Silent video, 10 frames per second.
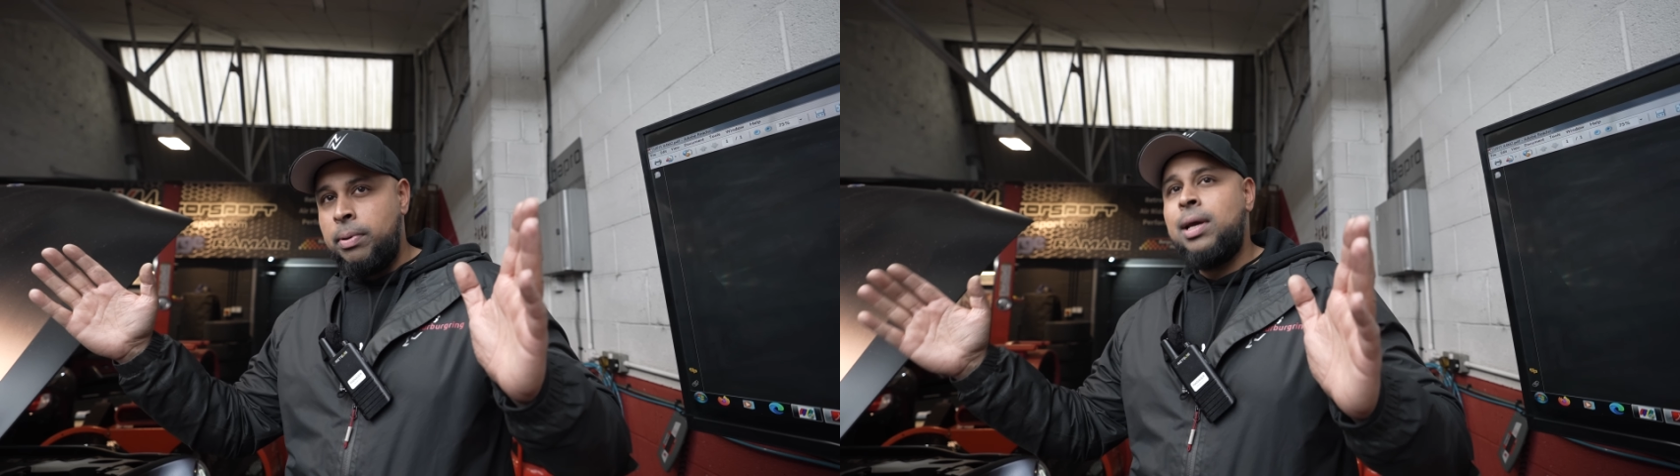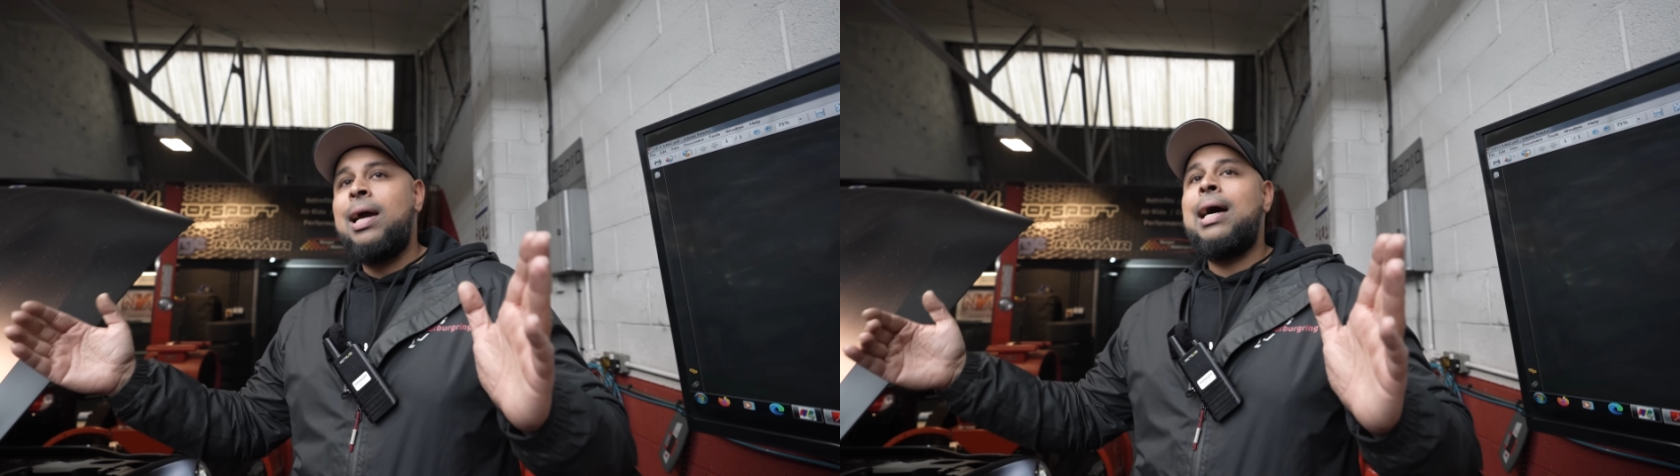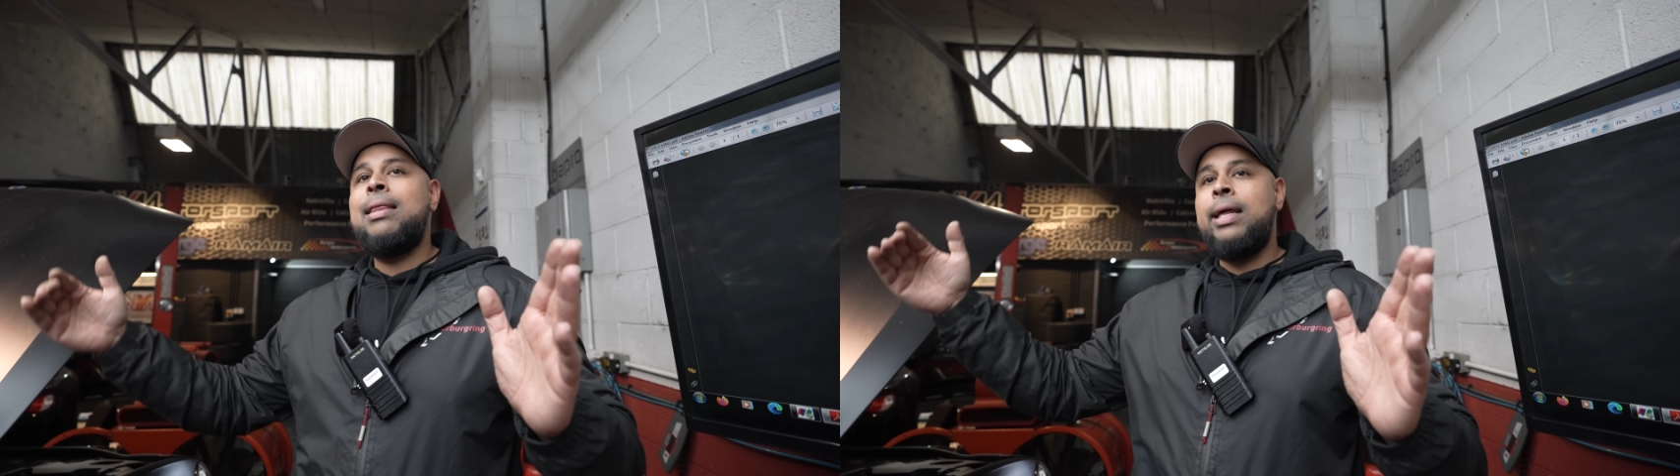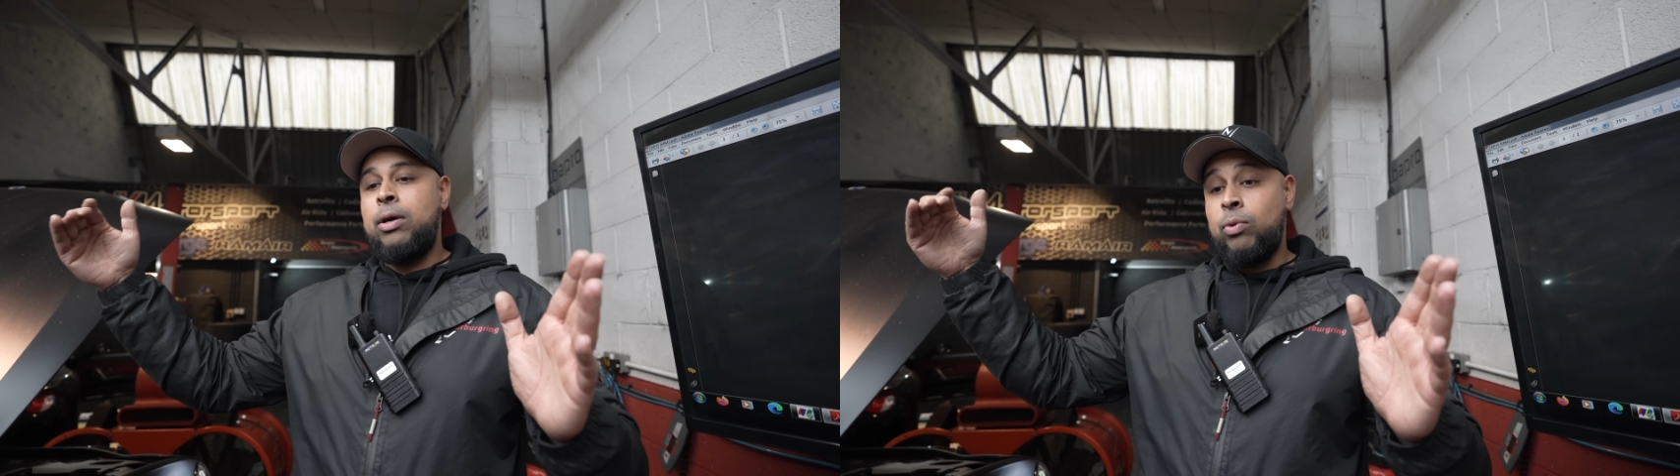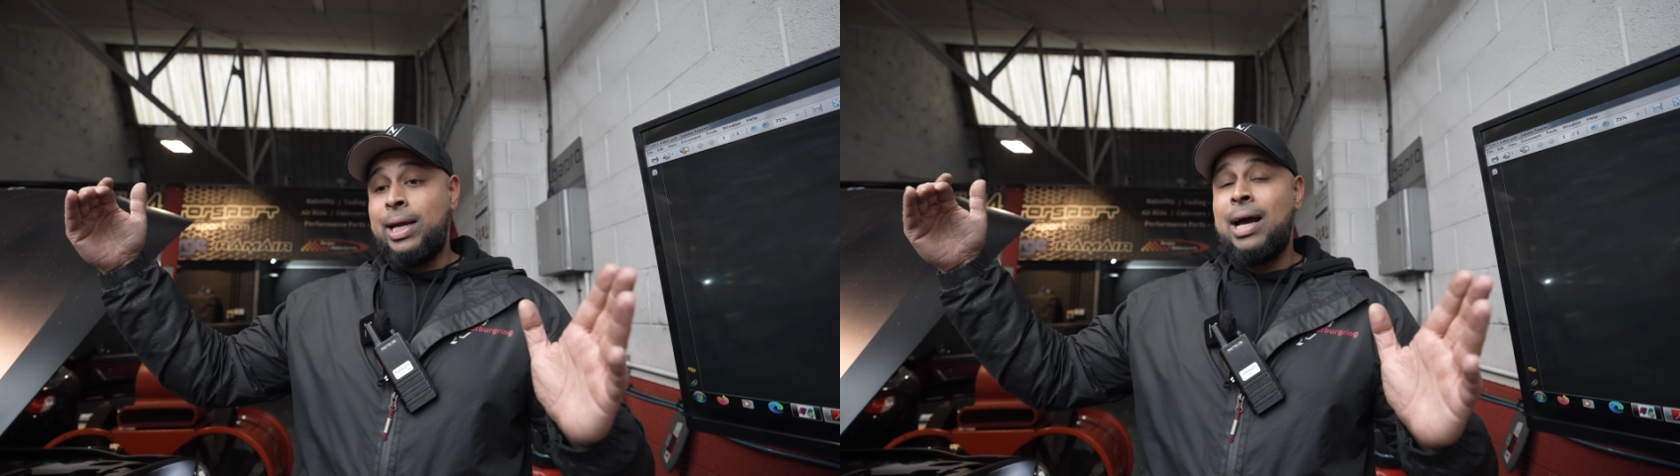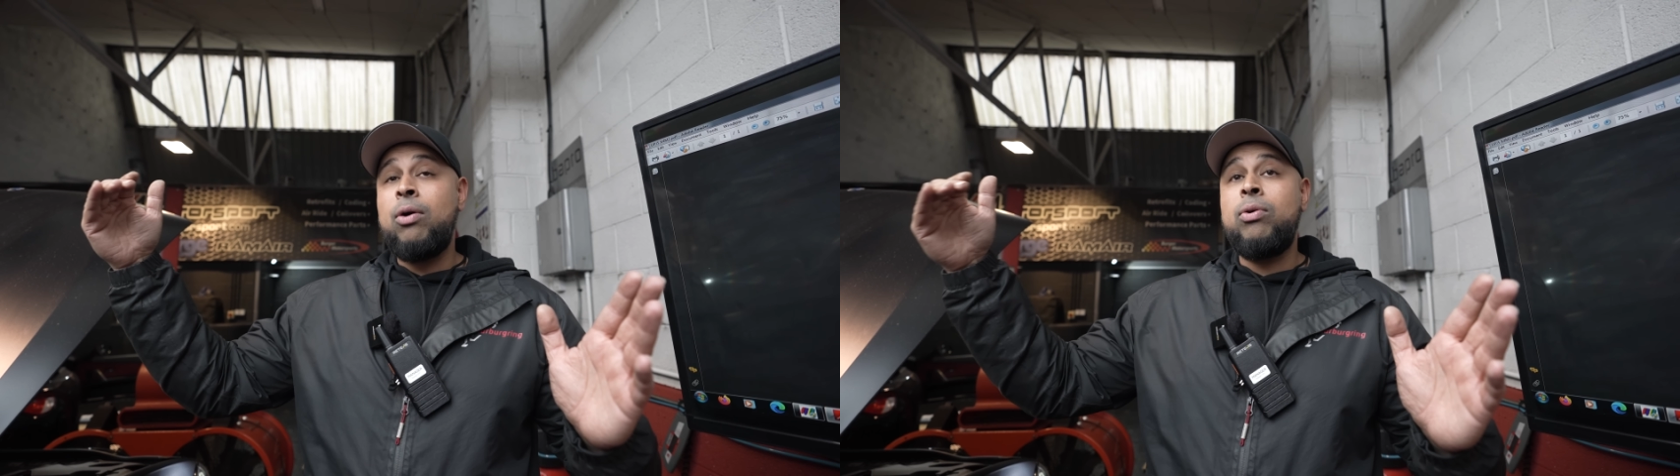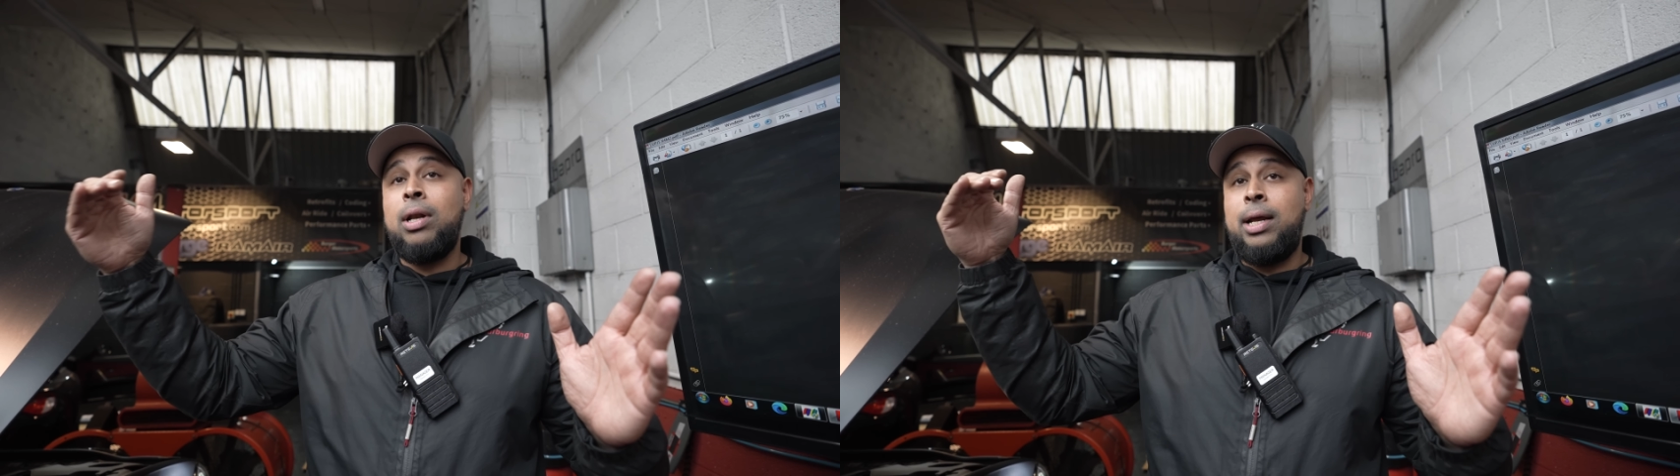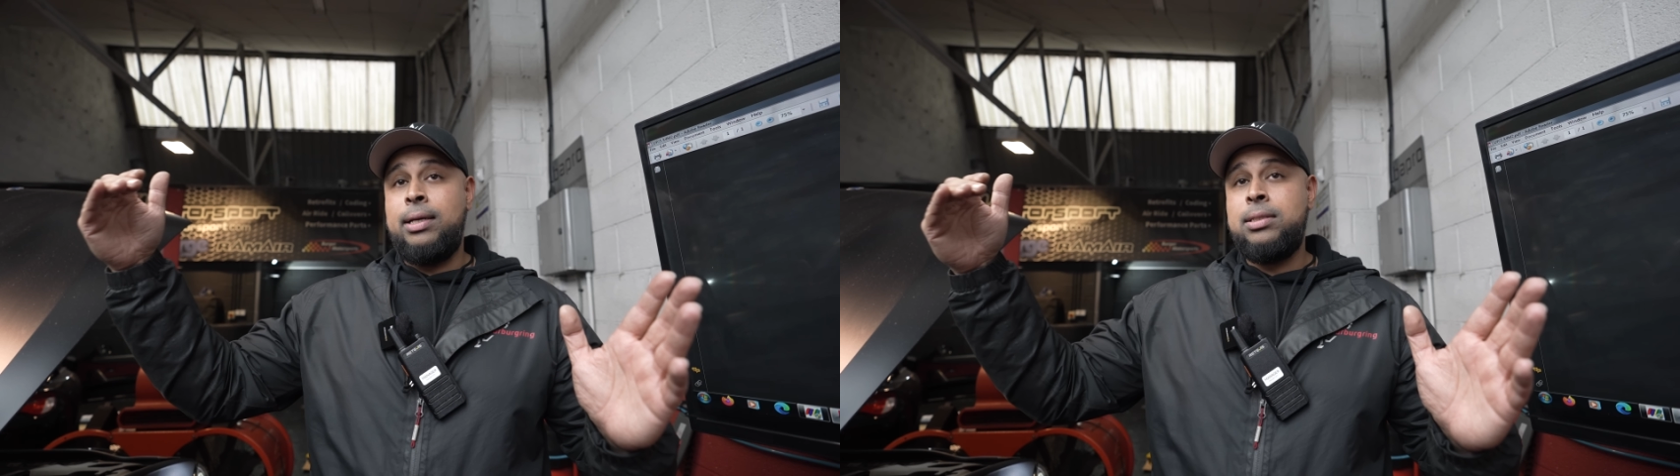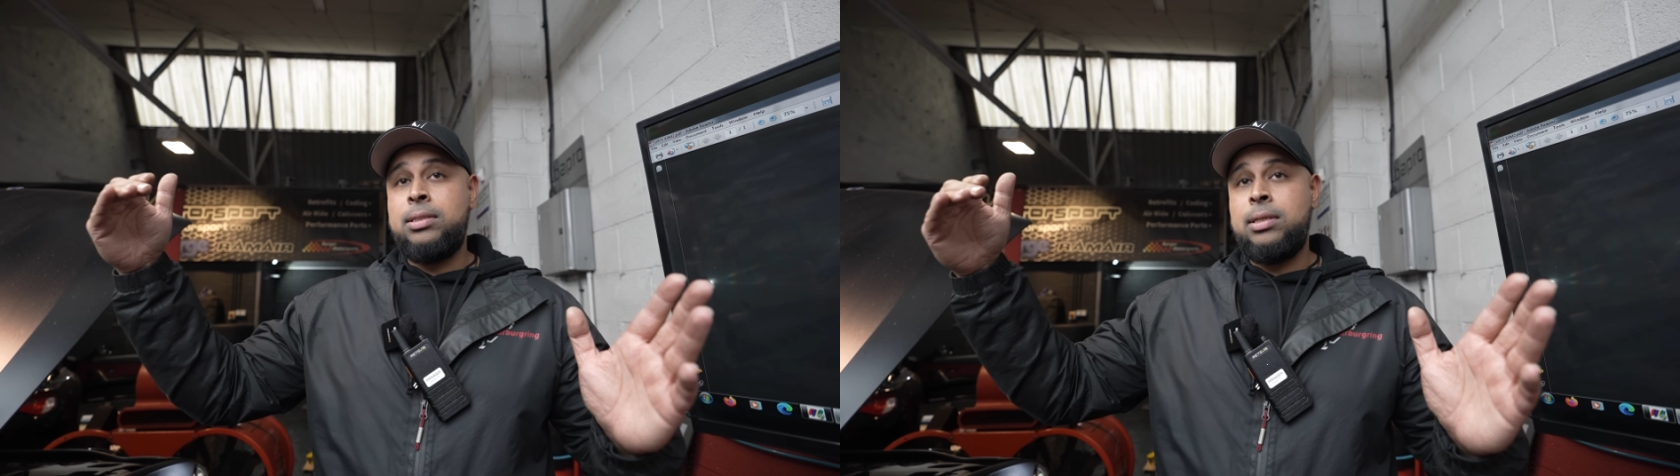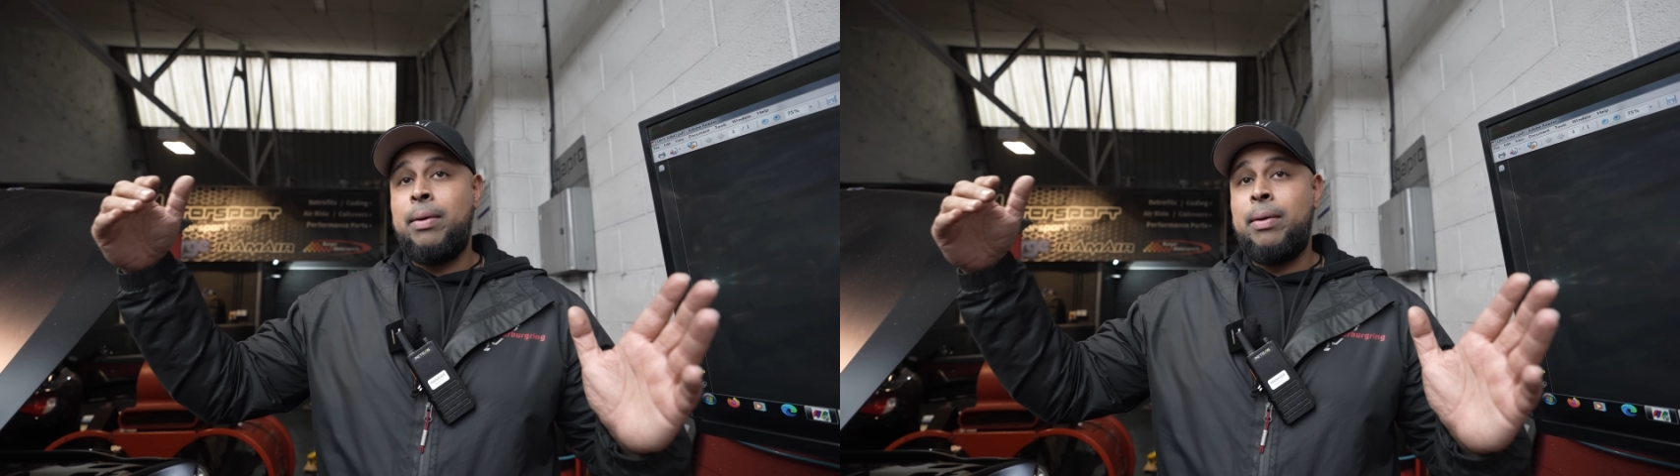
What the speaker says: Okay. And then it will calculate